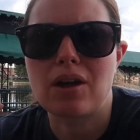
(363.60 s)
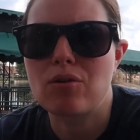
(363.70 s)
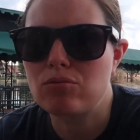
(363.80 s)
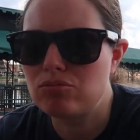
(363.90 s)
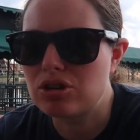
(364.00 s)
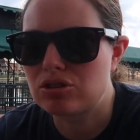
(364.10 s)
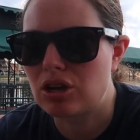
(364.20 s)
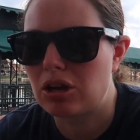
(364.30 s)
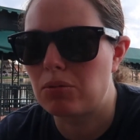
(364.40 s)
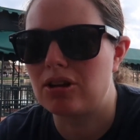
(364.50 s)
I don't
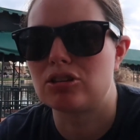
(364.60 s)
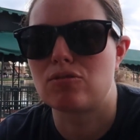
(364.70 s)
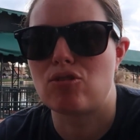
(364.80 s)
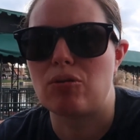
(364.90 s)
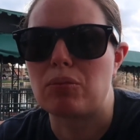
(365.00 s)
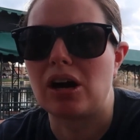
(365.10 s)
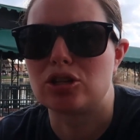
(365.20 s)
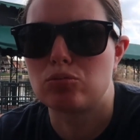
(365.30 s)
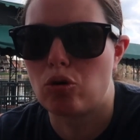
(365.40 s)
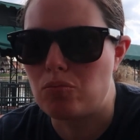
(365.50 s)
dislike it because of the
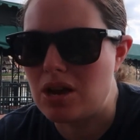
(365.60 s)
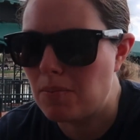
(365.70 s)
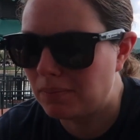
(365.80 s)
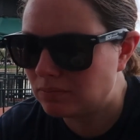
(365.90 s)
Impossible meat.